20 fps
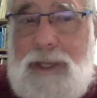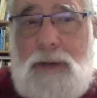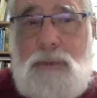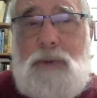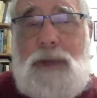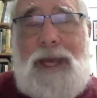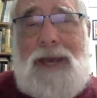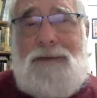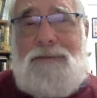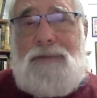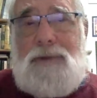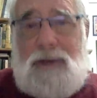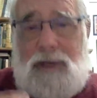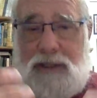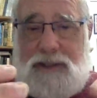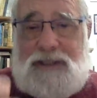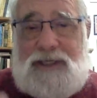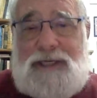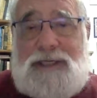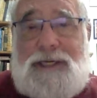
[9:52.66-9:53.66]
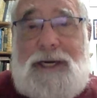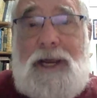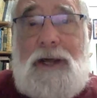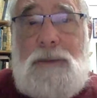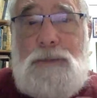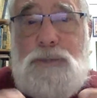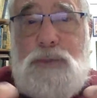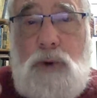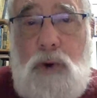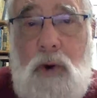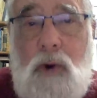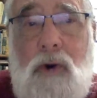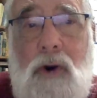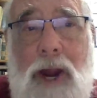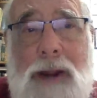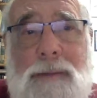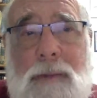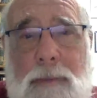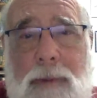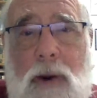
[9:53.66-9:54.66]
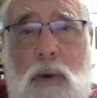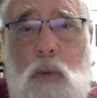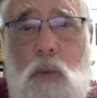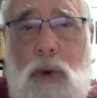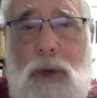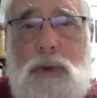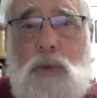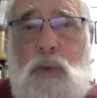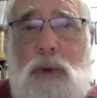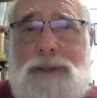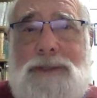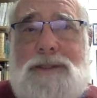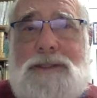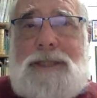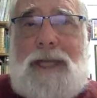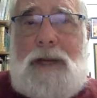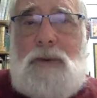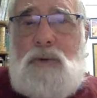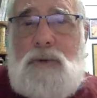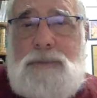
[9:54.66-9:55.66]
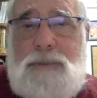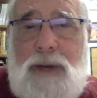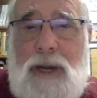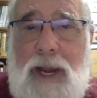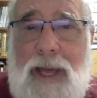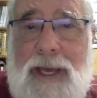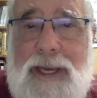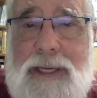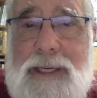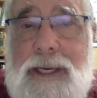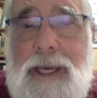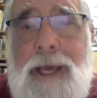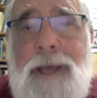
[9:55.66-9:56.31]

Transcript: and we have a detailed program about what one state would be like,